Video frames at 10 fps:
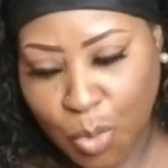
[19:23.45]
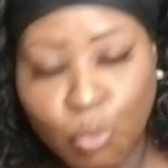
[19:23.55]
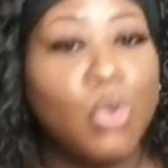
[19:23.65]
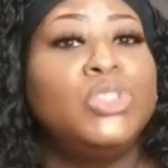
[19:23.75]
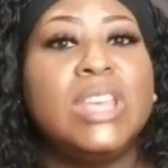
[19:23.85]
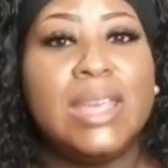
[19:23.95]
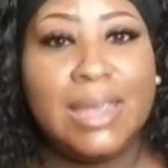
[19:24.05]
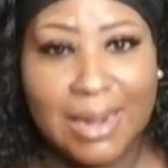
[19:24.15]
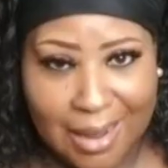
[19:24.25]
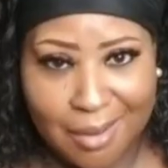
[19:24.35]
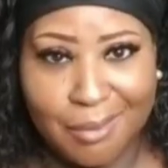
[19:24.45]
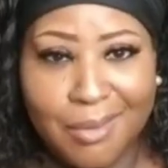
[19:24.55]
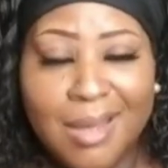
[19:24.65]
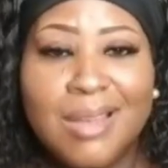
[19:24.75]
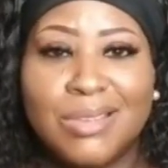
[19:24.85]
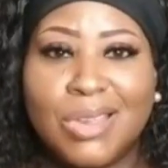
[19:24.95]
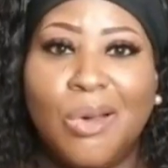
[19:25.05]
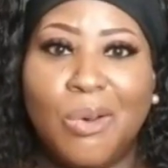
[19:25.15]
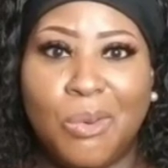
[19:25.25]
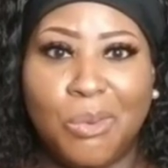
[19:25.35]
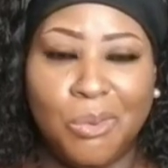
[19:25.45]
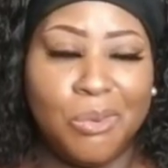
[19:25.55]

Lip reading: routine now. So